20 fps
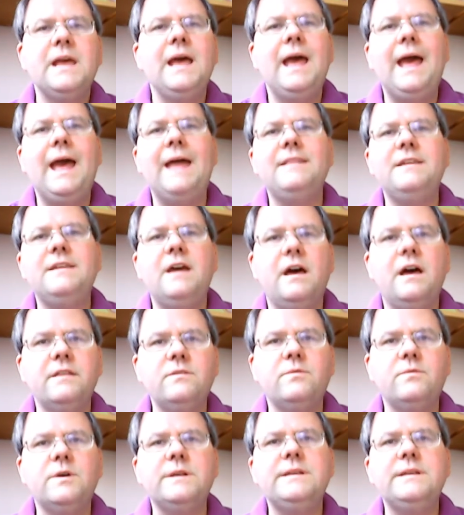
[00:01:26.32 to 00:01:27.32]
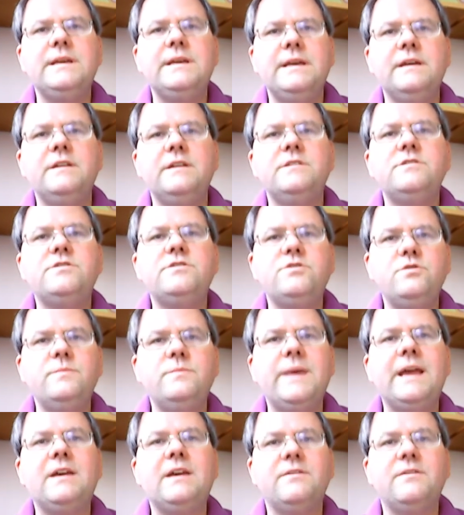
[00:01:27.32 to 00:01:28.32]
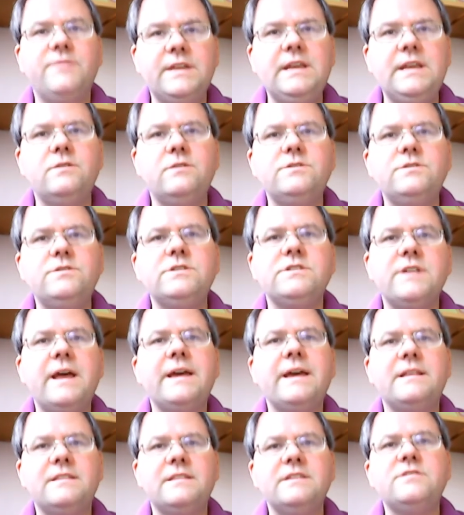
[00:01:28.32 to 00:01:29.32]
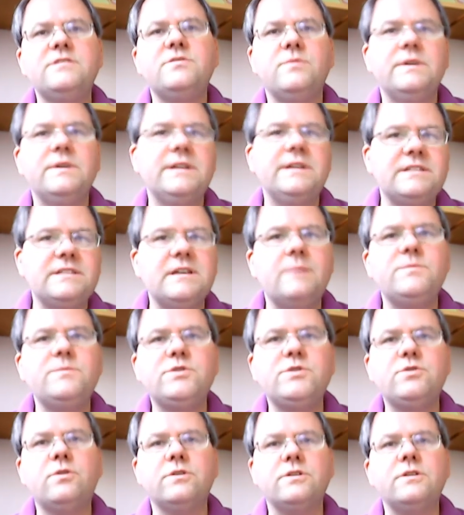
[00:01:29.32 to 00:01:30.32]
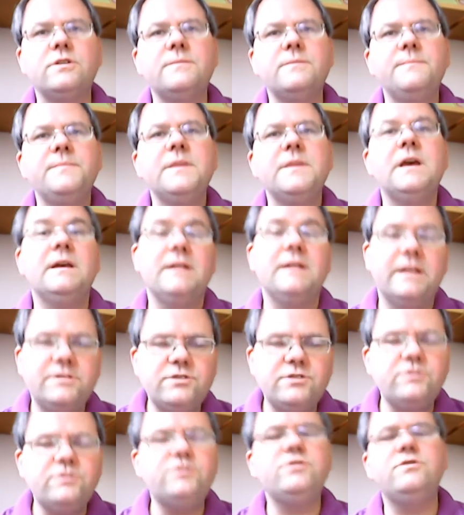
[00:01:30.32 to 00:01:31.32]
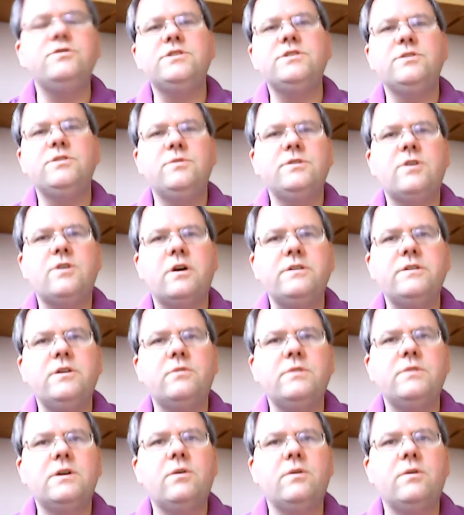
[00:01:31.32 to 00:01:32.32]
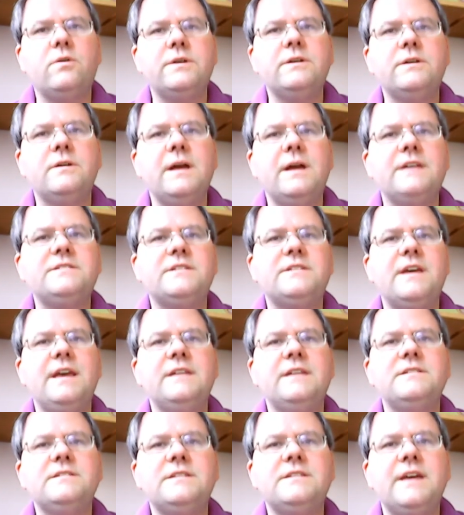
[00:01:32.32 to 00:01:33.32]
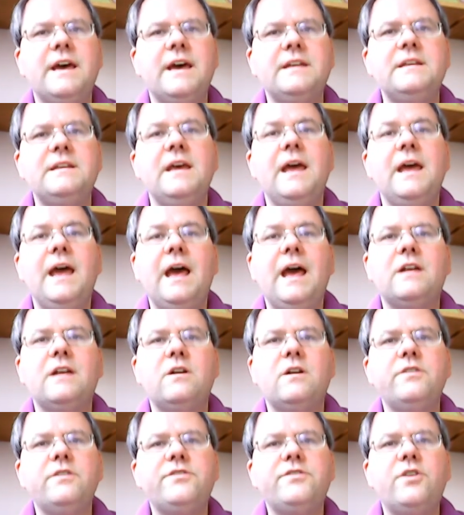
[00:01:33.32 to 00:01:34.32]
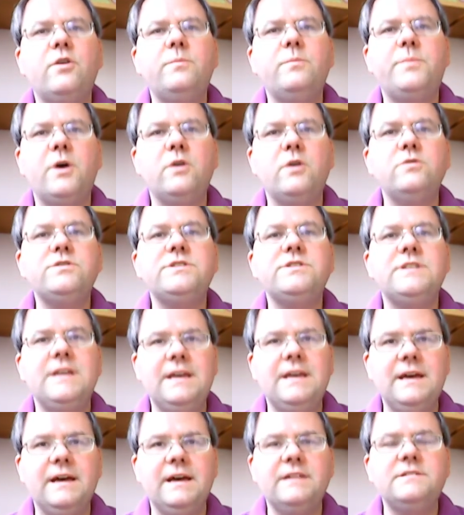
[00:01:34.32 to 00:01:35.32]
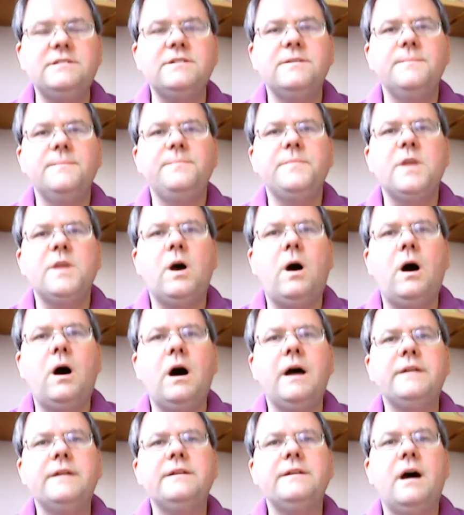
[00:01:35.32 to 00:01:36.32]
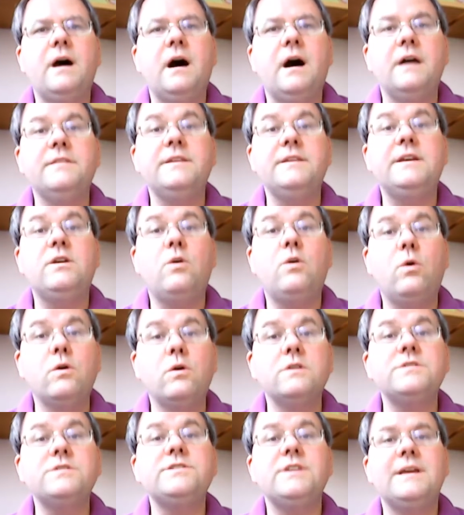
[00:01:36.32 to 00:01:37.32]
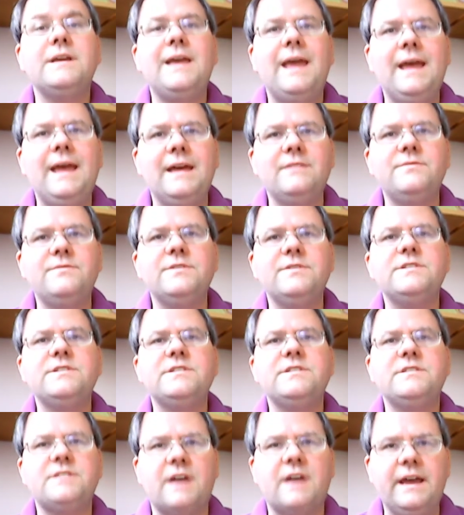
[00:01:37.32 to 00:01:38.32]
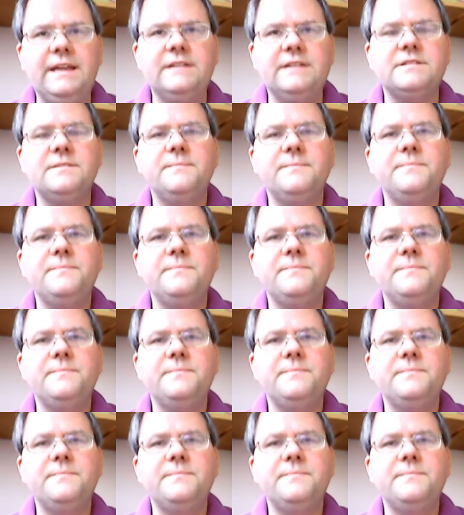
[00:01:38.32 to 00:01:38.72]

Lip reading: And the other one is to make a video just like this one, except shorter, unless you choose to do an audio recording or essay instead, and also post it on the course Canvas site.